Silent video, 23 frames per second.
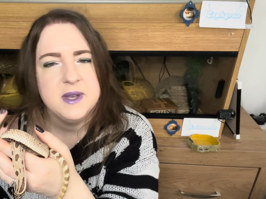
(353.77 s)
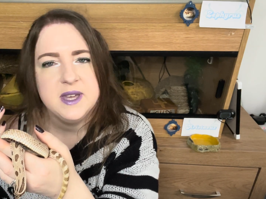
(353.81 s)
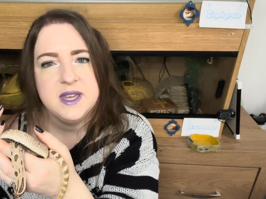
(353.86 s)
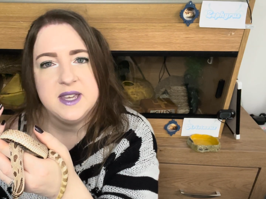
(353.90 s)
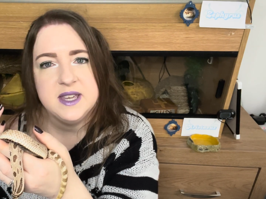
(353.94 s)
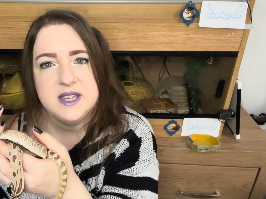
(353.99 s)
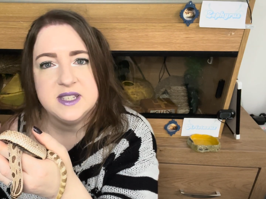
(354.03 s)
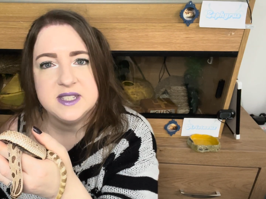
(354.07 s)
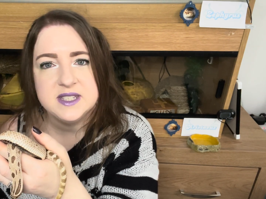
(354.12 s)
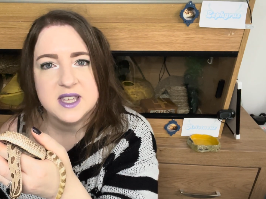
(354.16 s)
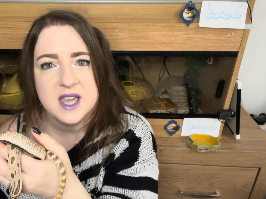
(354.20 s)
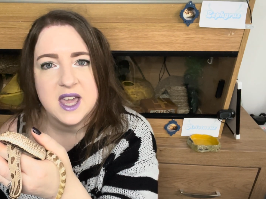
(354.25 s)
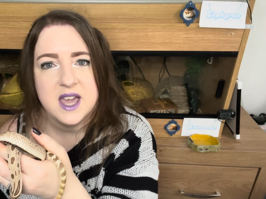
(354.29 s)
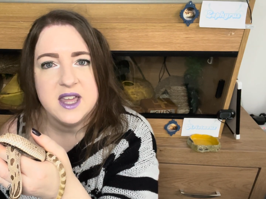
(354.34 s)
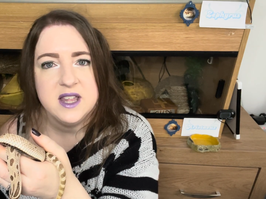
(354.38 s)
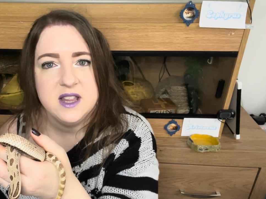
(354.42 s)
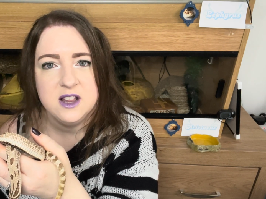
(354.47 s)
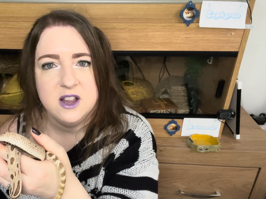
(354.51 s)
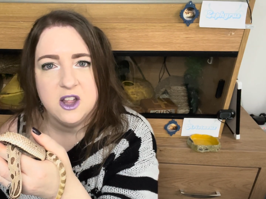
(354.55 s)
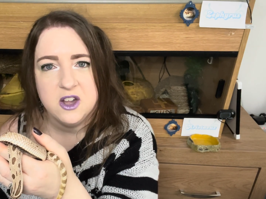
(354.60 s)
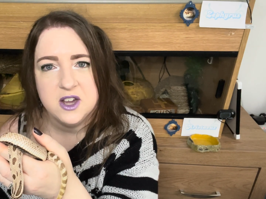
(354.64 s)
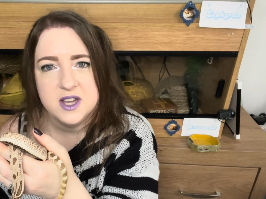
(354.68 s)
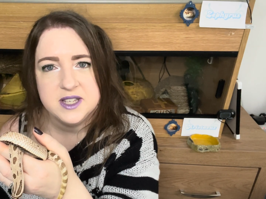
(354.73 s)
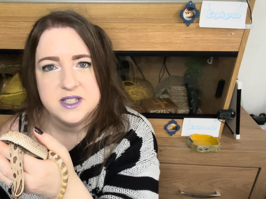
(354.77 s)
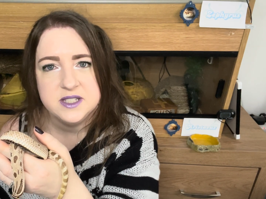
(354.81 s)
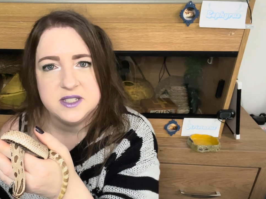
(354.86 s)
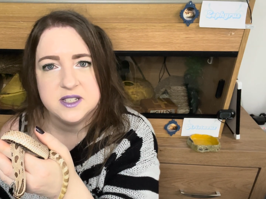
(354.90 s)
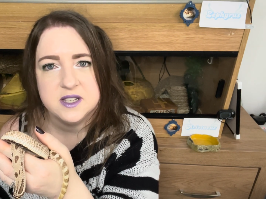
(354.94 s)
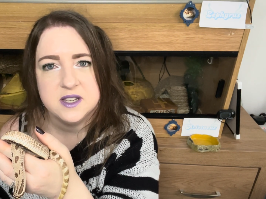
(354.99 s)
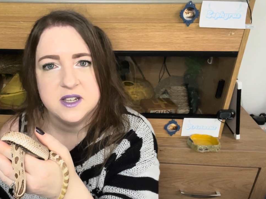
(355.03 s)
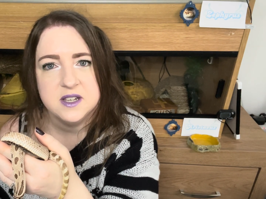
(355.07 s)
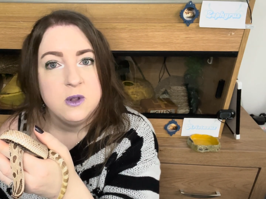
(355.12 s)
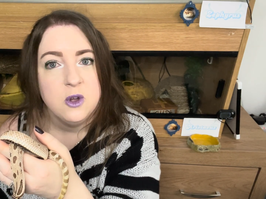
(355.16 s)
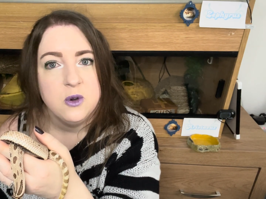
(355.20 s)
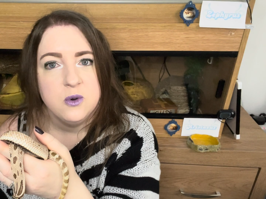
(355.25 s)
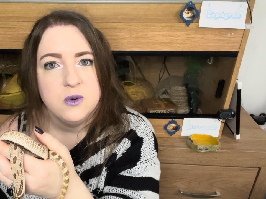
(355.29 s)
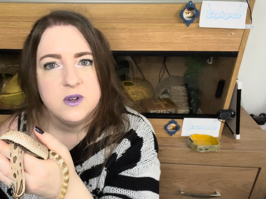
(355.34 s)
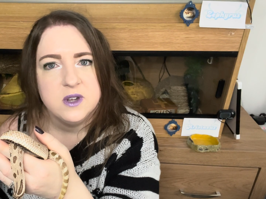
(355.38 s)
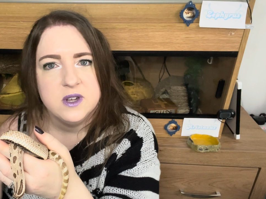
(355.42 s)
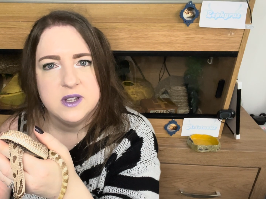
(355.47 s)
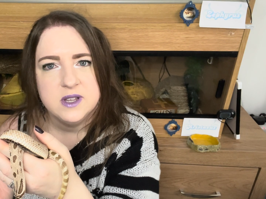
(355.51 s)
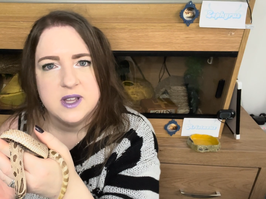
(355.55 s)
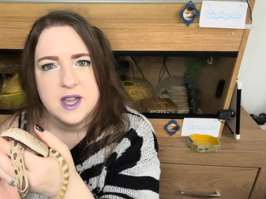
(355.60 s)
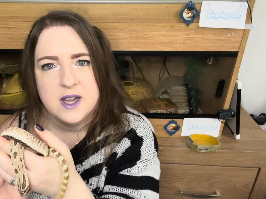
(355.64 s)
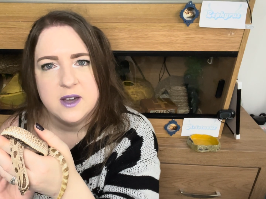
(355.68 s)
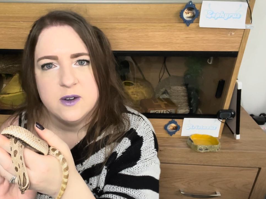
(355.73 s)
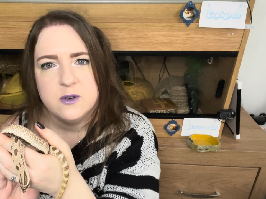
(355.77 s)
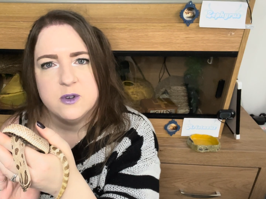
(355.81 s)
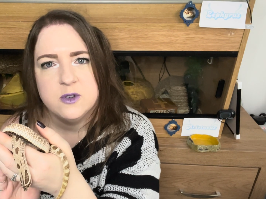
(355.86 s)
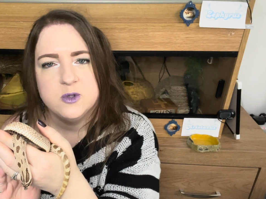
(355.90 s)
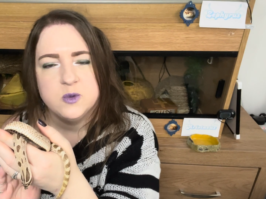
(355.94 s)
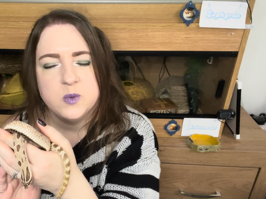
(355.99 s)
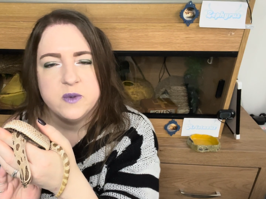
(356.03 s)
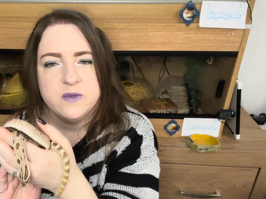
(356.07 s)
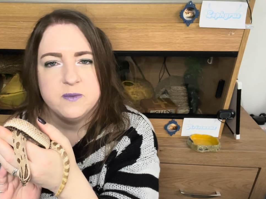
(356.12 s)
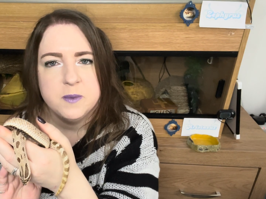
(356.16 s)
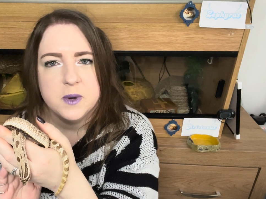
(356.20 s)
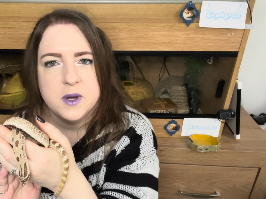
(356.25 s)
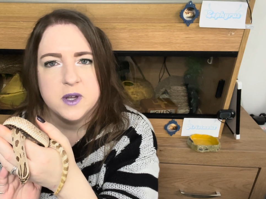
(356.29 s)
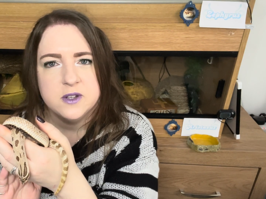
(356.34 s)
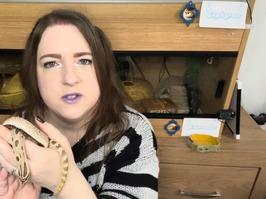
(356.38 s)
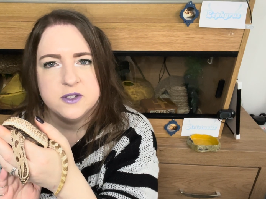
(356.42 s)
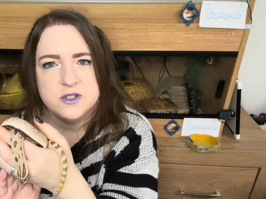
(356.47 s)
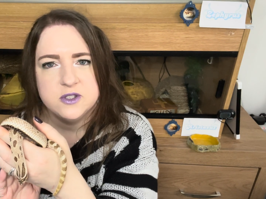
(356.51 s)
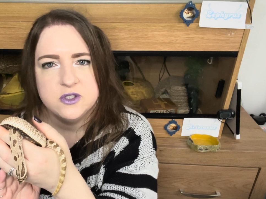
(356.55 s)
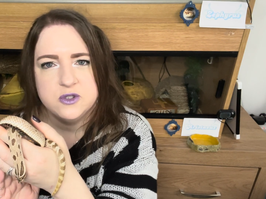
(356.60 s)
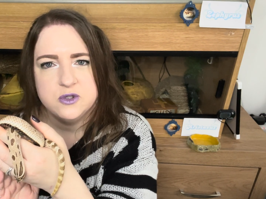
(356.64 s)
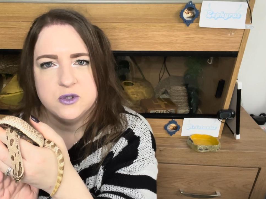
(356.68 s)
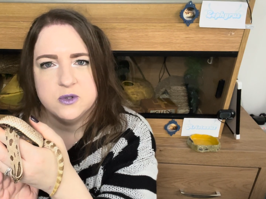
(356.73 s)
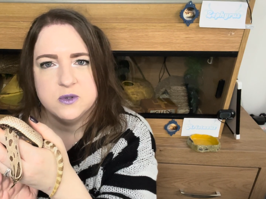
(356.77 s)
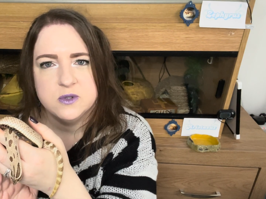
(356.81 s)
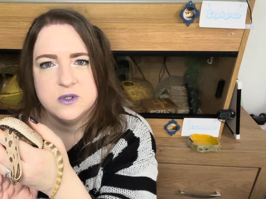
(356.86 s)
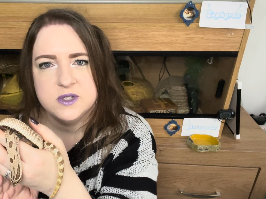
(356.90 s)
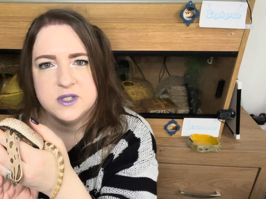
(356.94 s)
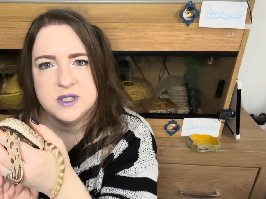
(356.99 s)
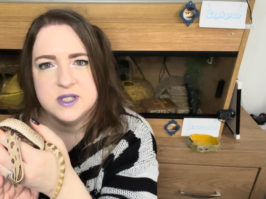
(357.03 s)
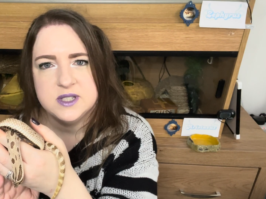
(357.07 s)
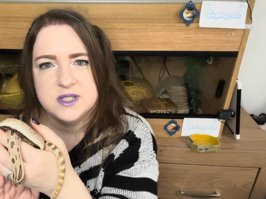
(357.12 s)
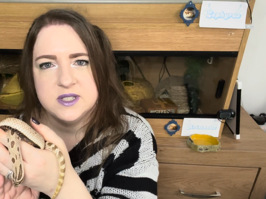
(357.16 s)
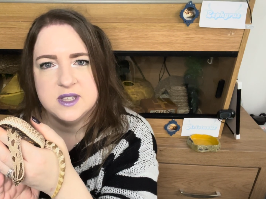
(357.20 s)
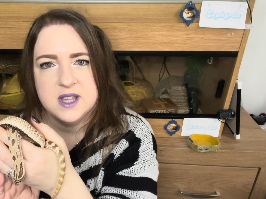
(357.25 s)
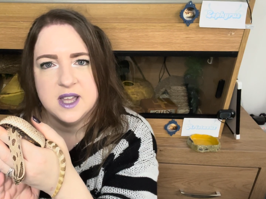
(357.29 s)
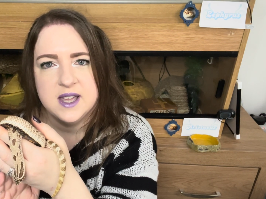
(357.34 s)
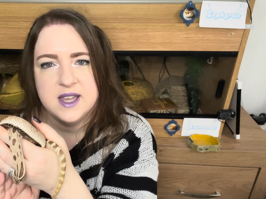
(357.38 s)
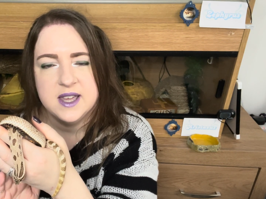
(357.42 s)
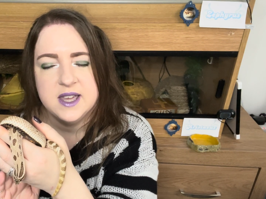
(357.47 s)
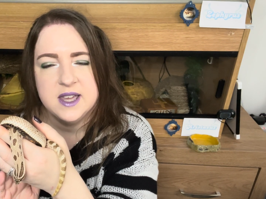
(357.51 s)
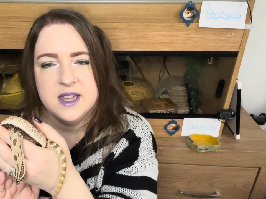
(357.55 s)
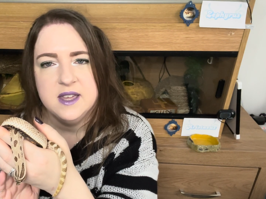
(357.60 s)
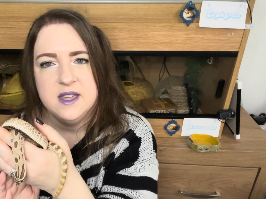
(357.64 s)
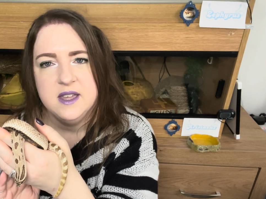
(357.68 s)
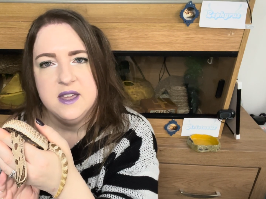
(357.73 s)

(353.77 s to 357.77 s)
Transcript: It is getting lighter, longer now, because we've passed the shortest day,